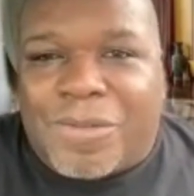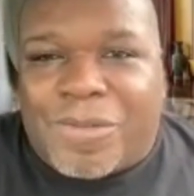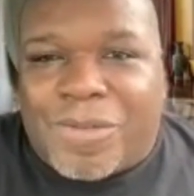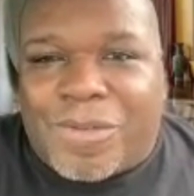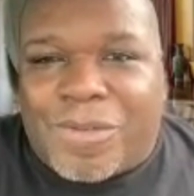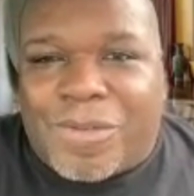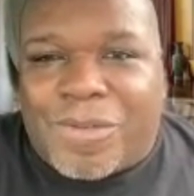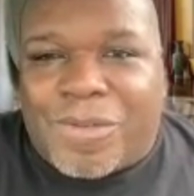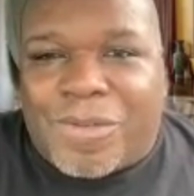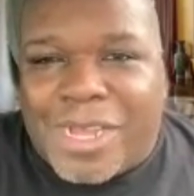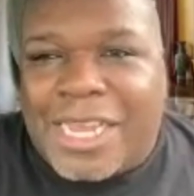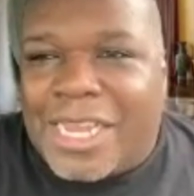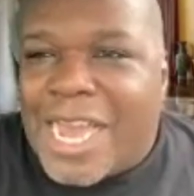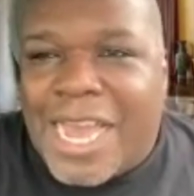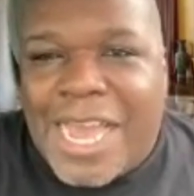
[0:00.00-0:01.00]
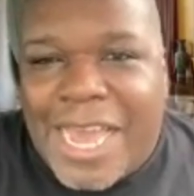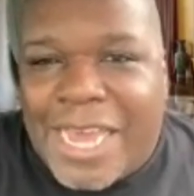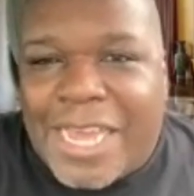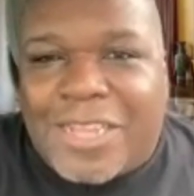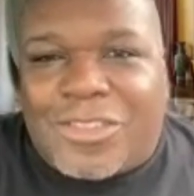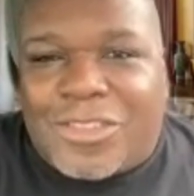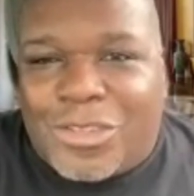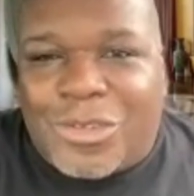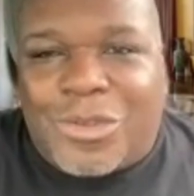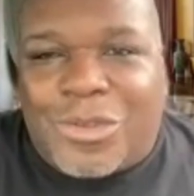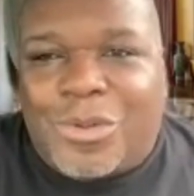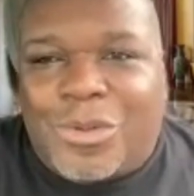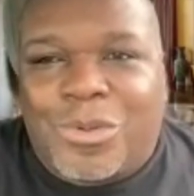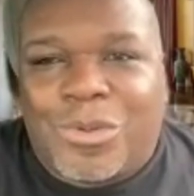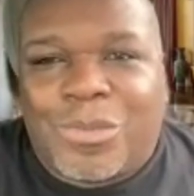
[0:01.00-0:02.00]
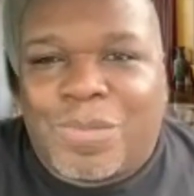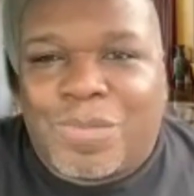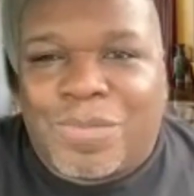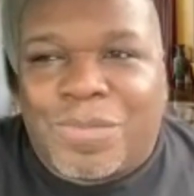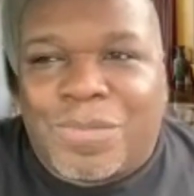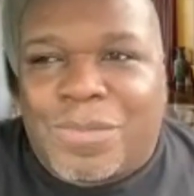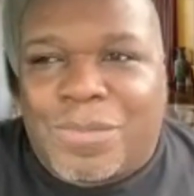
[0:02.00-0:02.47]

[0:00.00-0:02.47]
right? And I had to